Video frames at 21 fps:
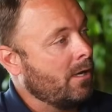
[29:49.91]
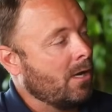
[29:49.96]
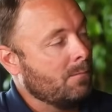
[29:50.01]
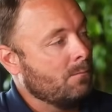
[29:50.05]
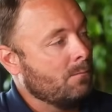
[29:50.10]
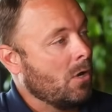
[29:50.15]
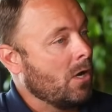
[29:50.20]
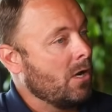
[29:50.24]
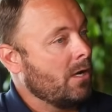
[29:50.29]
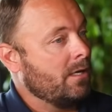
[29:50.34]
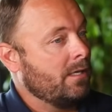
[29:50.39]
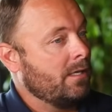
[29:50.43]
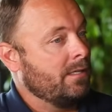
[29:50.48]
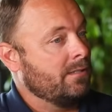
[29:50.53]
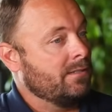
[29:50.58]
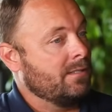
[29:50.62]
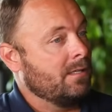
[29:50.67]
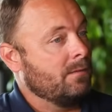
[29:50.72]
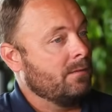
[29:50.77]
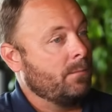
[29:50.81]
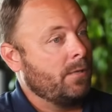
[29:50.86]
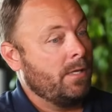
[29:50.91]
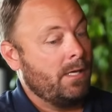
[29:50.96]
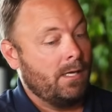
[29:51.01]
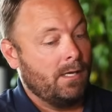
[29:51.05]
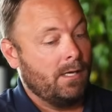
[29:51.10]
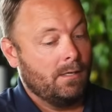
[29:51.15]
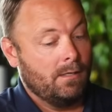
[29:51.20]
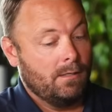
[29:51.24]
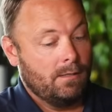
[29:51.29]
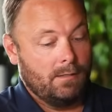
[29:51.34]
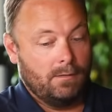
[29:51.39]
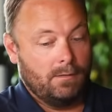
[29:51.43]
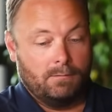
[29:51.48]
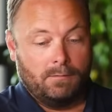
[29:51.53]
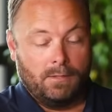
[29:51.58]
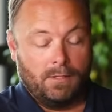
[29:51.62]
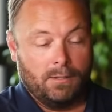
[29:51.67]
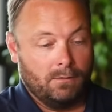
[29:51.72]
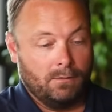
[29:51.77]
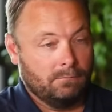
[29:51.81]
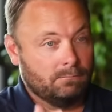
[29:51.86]
Our marketing is gonna be,
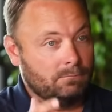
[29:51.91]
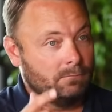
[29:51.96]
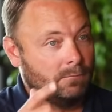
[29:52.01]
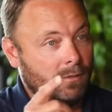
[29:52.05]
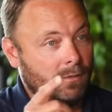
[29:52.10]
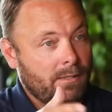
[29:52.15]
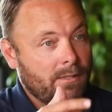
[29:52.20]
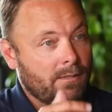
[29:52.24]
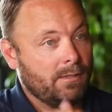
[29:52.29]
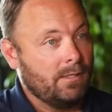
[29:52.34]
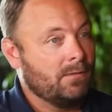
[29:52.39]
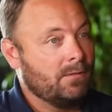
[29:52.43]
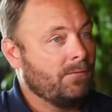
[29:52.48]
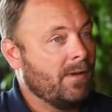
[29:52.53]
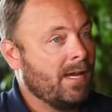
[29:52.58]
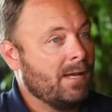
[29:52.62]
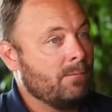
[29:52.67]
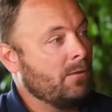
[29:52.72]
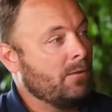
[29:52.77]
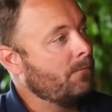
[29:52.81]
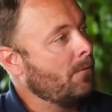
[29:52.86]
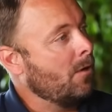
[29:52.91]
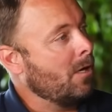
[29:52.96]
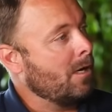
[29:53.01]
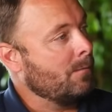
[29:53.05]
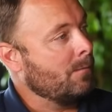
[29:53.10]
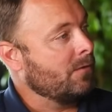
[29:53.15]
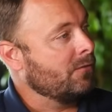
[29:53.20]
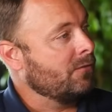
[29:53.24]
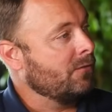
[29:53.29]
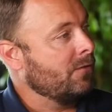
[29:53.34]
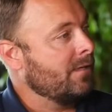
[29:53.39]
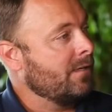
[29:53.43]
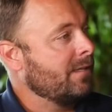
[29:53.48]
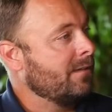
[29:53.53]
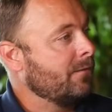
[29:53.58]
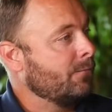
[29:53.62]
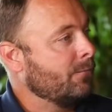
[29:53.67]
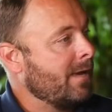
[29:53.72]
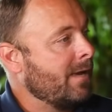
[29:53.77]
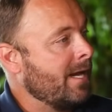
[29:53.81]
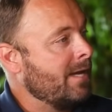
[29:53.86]
You know, look at these family farmers, look at
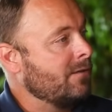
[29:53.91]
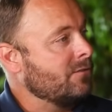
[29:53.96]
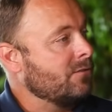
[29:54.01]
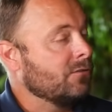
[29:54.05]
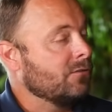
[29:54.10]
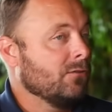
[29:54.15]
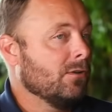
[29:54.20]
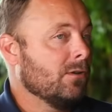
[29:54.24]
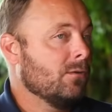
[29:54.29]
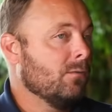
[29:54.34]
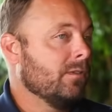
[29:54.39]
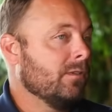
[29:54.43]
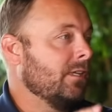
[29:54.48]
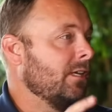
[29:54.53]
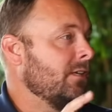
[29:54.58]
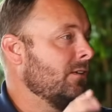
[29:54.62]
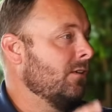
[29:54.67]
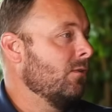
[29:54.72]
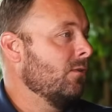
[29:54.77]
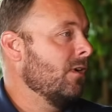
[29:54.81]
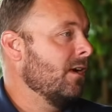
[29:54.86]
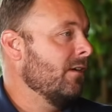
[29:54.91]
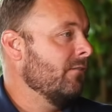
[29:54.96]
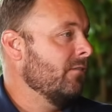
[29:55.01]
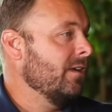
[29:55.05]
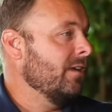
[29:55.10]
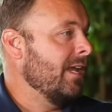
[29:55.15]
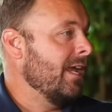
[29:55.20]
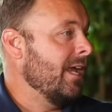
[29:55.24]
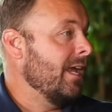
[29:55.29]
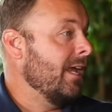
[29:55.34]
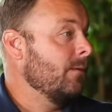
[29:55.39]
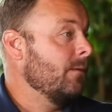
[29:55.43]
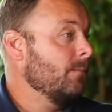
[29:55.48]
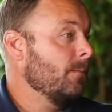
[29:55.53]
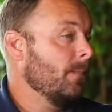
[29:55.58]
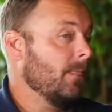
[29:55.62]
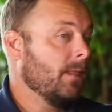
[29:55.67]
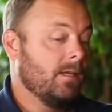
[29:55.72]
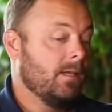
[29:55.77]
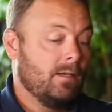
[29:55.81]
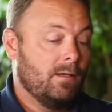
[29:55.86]
the ranchers, look at what they do every day.
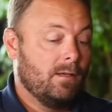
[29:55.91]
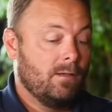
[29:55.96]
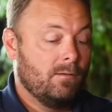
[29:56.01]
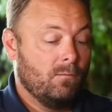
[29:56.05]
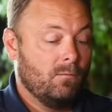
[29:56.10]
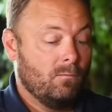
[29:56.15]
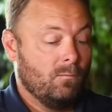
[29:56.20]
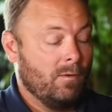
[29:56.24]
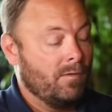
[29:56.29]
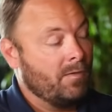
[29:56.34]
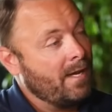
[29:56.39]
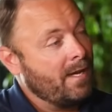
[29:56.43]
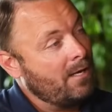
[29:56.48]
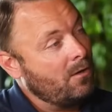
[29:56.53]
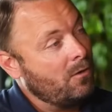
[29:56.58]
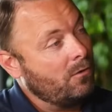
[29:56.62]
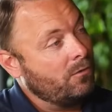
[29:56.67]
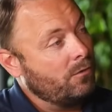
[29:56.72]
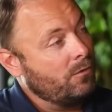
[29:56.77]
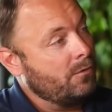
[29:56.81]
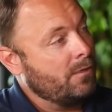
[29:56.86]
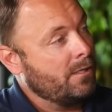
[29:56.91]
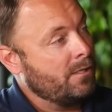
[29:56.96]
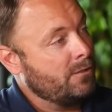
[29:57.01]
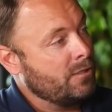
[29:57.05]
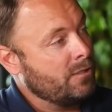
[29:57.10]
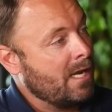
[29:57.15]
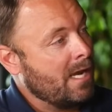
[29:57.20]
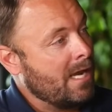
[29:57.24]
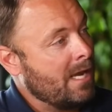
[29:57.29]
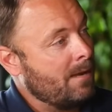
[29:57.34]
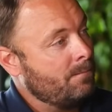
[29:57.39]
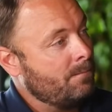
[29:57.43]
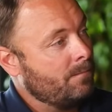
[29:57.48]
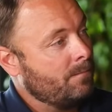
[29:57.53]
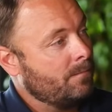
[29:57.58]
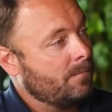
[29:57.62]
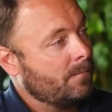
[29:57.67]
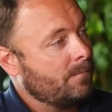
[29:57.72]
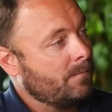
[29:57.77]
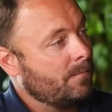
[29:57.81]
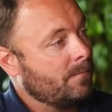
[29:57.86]
When they don't do a good job,
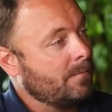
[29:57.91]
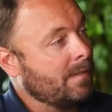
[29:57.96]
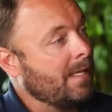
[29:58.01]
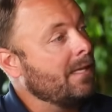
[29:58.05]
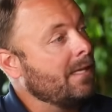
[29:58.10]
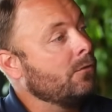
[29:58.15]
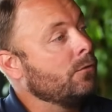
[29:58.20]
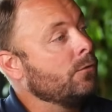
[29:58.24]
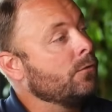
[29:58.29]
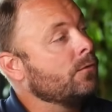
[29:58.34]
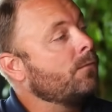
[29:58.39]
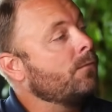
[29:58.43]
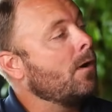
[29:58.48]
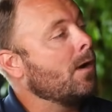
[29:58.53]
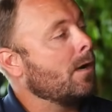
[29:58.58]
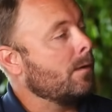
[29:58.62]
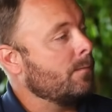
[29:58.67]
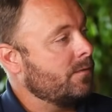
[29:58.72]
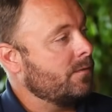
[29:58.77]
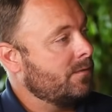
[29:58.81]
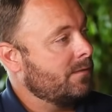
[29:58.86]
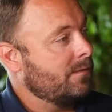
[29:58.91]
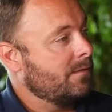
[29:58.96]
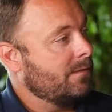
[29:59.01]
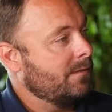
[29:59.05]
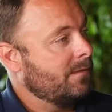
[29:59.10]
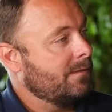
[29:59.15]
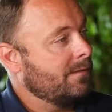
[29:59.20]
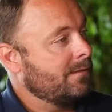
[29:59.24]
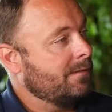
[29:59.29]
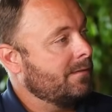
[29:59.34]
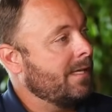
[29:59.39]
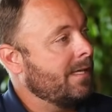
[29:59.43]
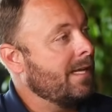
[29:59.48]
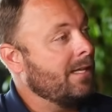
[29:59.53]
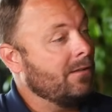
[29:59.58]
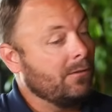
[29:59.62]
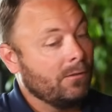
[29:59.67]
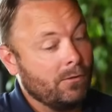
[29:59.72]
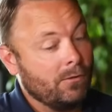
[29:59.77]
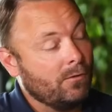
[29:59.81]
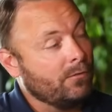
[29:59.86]
they lose farms. They
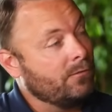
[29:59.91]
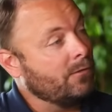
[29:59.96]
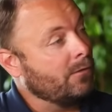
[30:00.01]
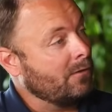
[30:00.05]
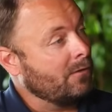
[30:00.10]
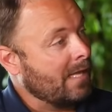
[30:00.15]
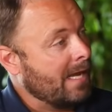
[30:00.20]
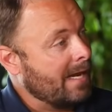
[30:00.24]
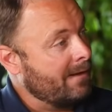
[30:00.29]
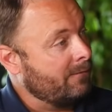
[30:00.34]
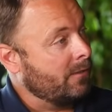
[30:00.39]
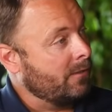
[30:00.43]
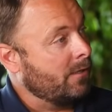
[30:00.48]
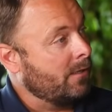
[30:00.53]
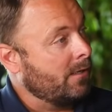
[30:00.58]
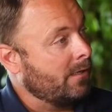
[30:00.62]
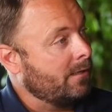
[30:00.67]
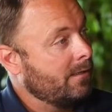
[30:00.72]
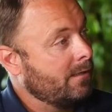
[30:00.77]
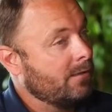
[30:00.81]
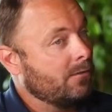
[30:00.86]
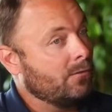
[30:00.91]
lose their livelihood.